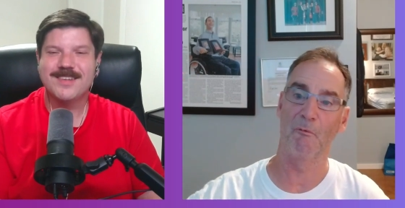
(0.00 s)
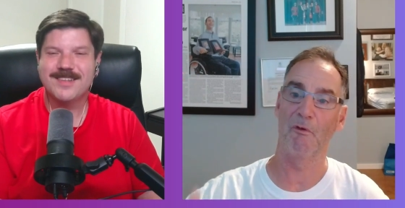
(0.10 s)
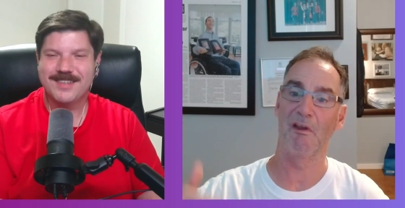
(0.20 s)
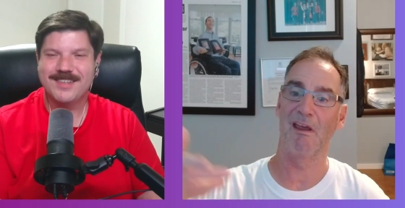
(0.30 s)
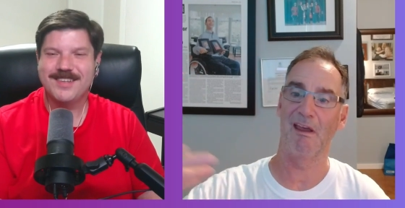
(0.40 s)

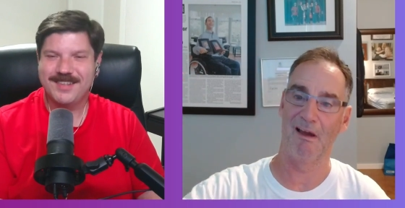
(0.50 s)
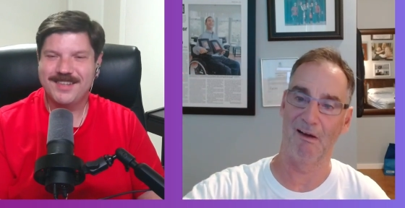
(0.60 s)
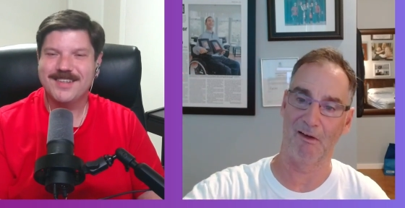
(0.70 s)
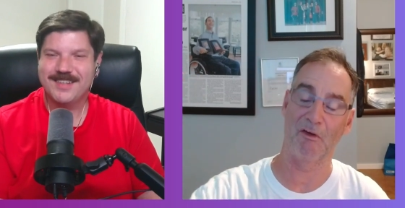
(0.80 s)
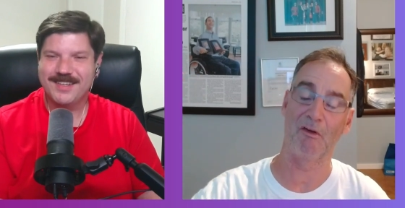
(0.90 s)

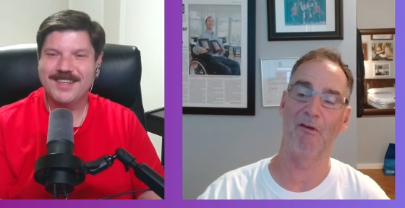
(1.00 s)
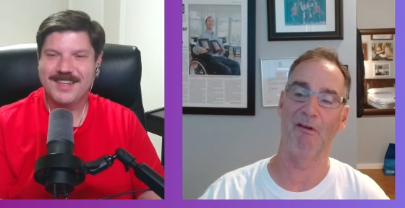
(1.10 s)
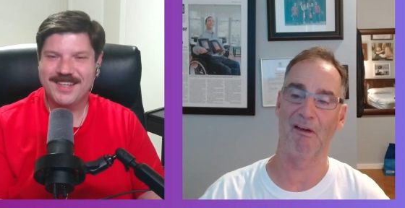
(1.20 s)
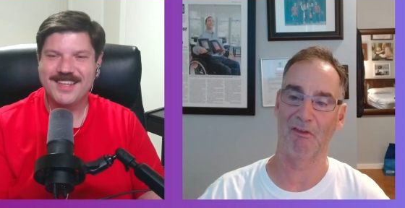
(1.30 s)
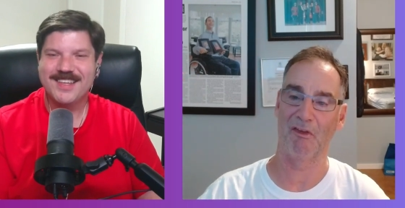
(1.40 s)
Speaker 1: reoccur
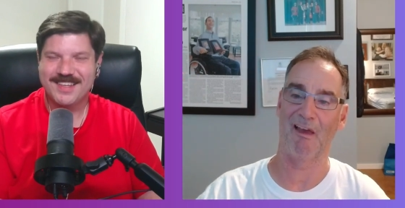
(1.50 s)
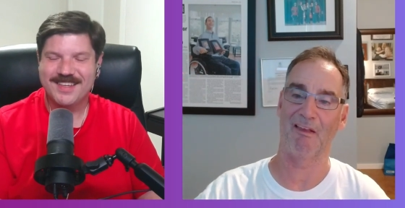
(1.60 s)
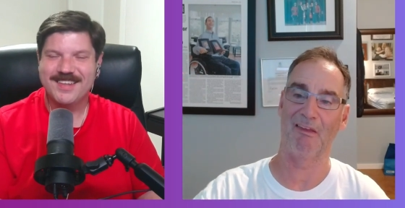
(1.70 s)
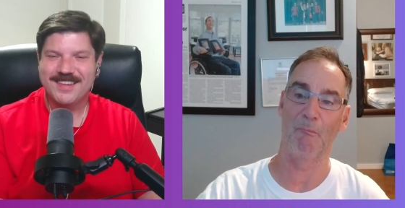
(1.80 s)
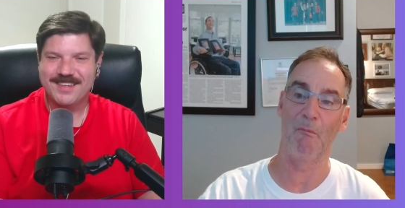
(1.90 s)

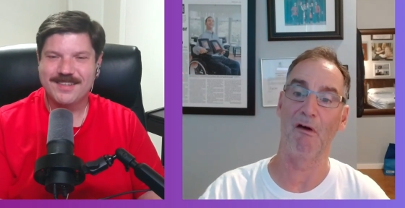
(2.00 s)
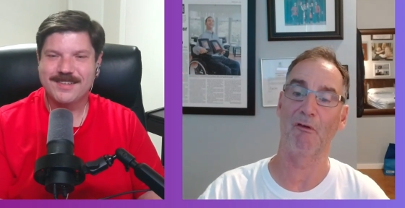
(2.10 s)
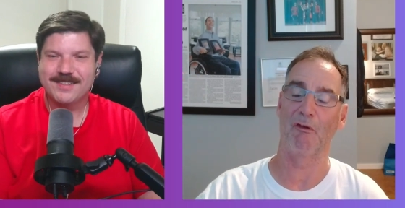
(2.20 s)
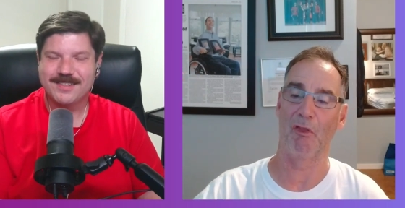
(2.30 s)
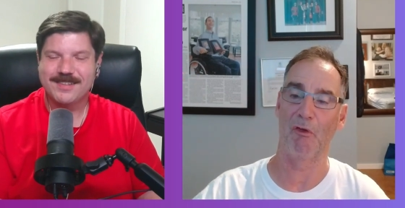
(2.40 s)
exactly amongst
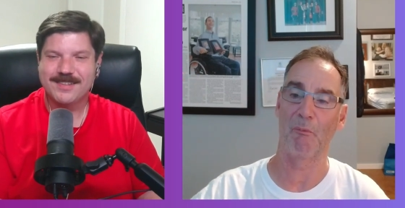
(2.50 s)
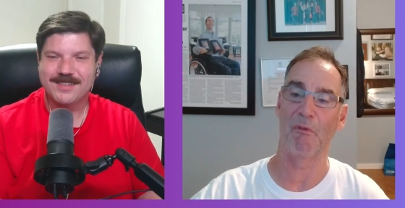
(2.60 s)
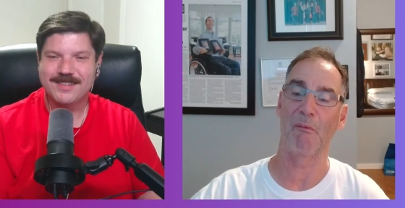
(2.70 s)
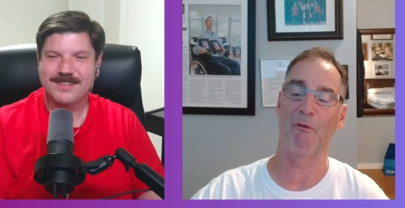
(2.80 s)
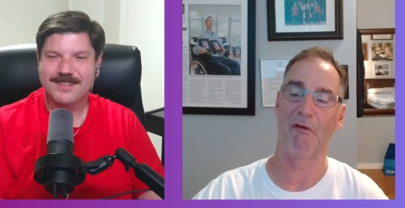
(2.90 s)
other
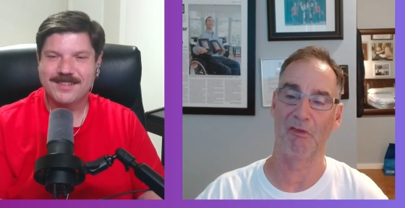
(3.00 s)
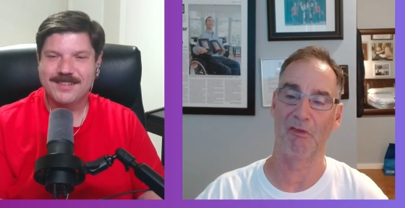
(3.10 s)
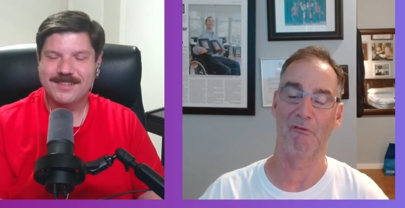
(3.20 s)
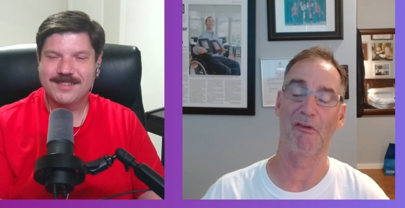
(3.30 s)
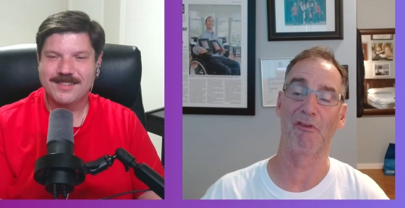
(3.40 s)
people,
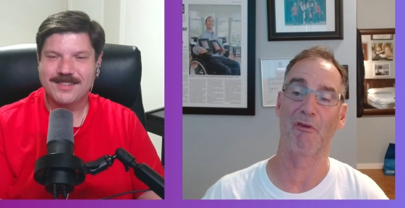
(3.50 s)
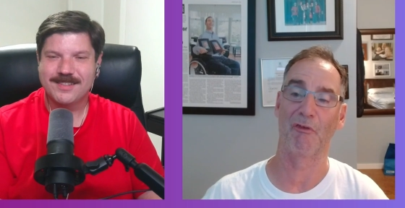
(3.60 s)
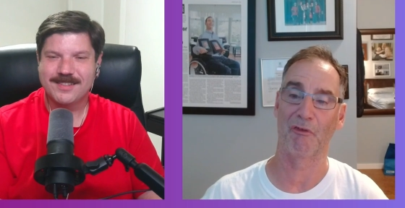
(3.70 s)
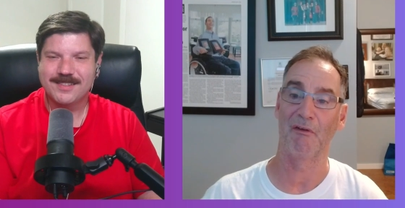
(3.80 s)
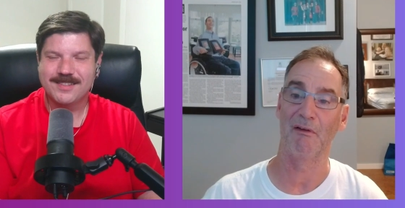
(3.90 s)

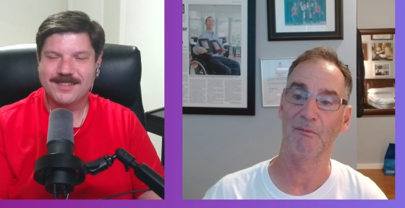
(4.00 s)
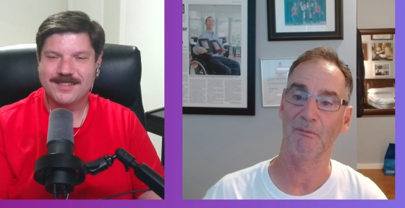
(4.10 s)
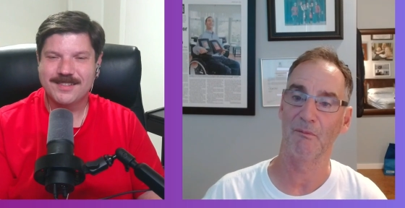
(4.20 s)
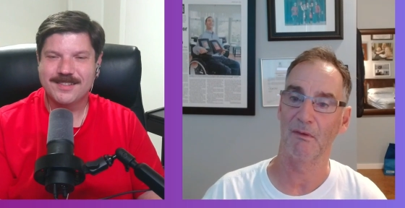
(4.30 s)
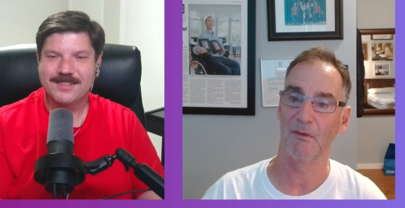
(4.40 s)
individuals.
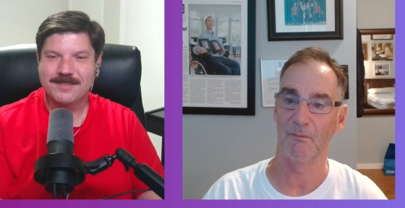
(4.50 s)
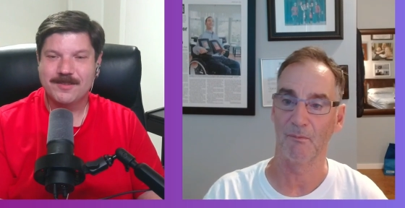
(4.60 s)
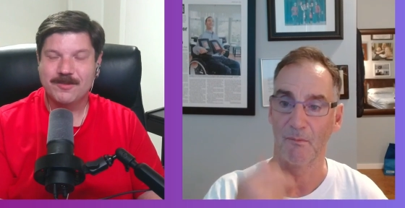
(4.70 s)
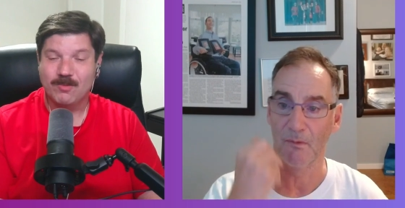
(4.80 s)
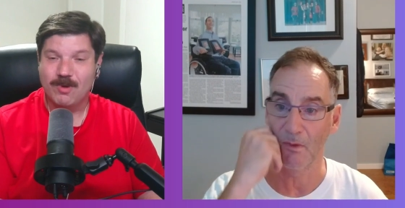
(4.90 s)

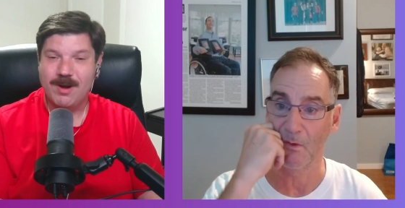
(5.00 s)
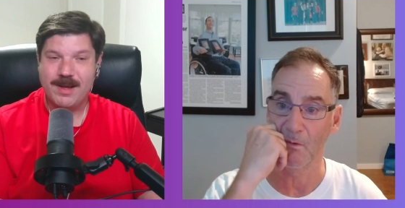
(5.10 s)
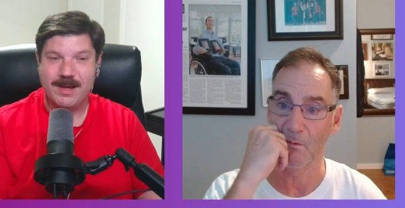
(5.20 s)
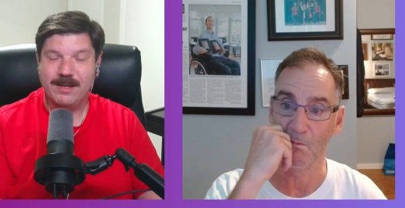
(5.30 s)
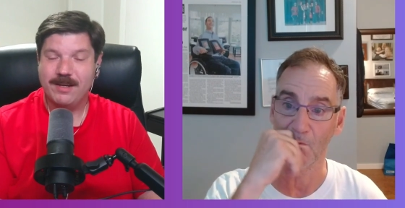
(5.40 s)

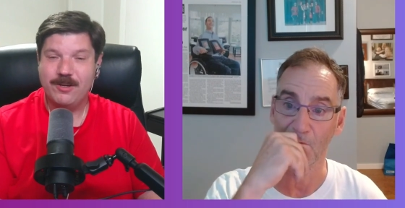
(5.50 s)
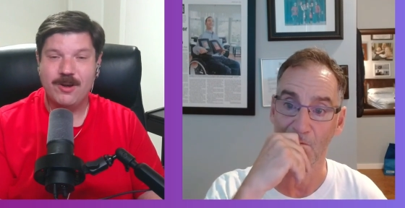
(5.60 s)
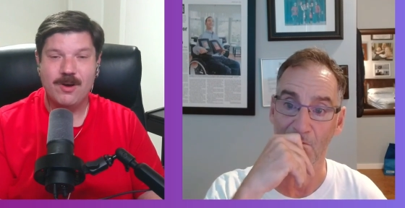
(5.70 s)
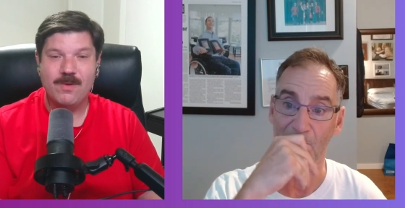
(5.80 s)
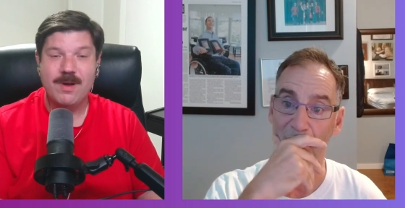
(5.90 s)
Speaker 2: Right. You
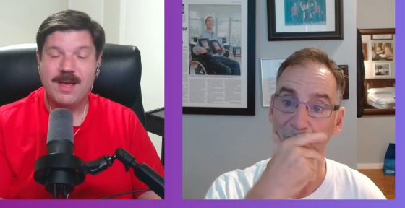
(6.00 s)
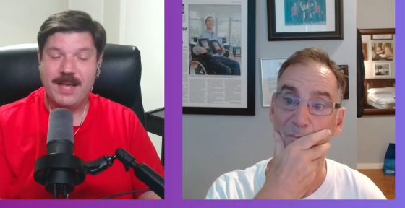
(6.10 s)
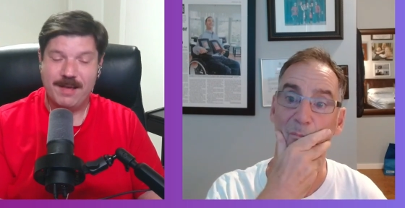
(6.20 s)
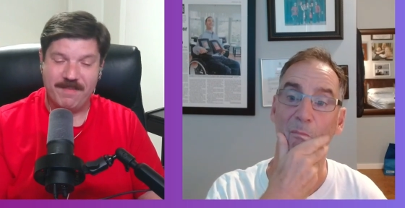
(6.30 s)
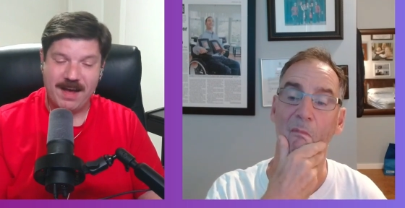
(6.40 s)
know,
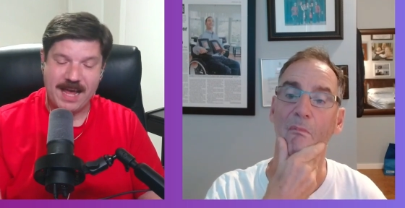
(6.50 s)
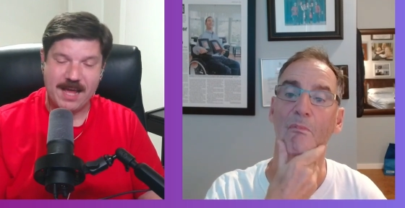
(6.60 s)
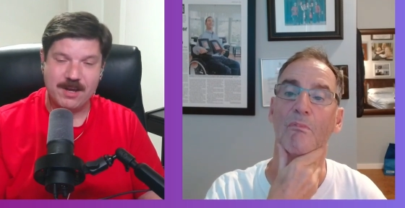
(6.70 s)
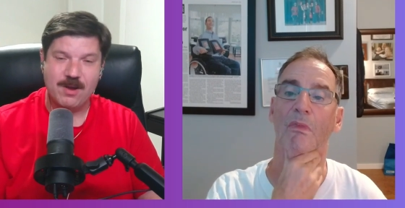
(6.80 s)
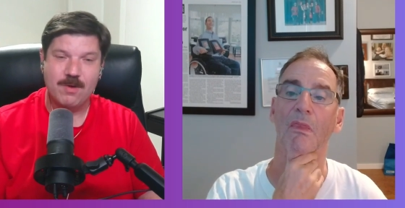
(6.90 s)
if I
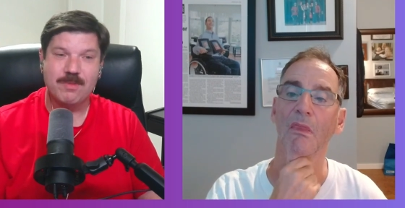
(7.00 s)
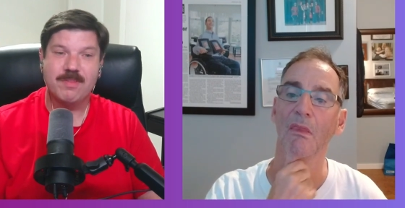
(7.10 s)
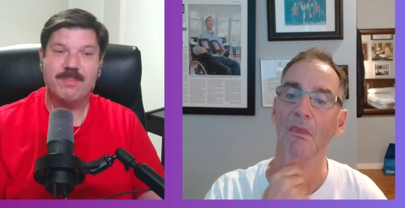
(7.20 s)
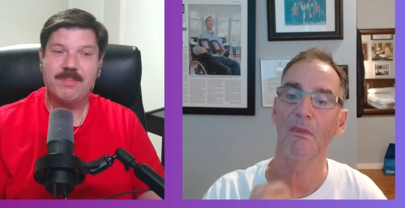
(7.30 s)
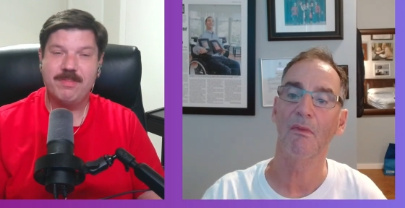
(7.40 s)
had known
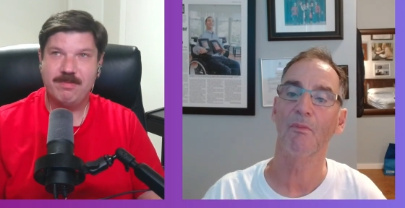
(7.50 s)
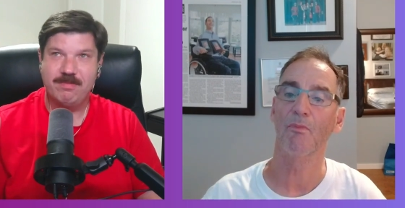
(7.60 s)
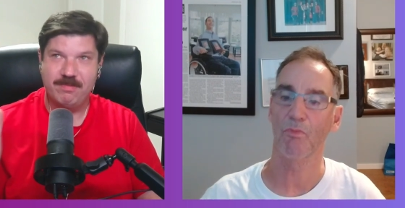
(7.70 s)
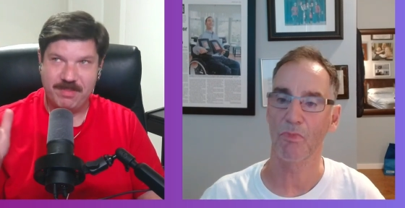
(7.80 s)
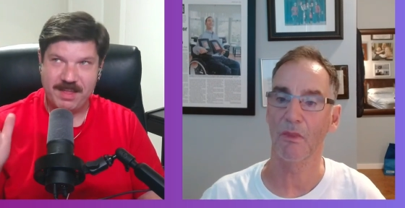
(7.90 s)

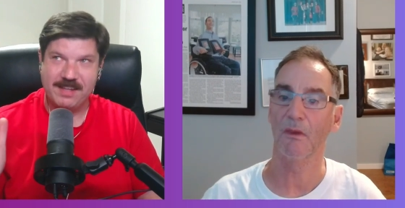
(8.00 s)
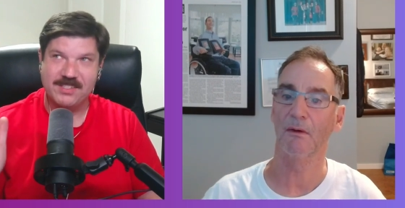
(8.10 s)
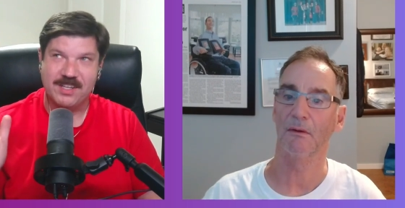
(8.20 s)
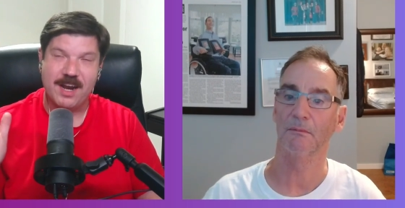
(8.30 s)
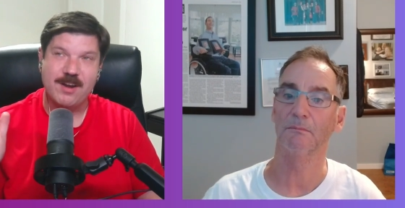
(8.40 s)
things
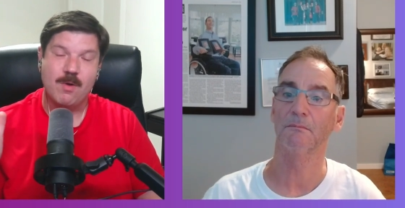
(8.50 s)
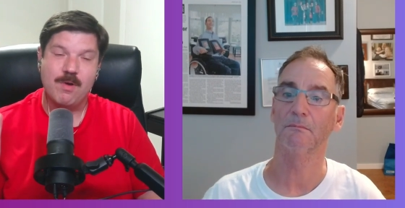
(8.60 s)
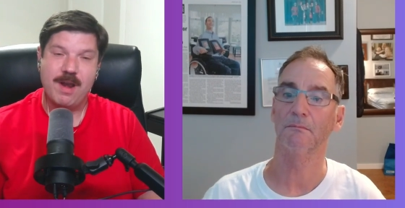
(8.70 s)
that I know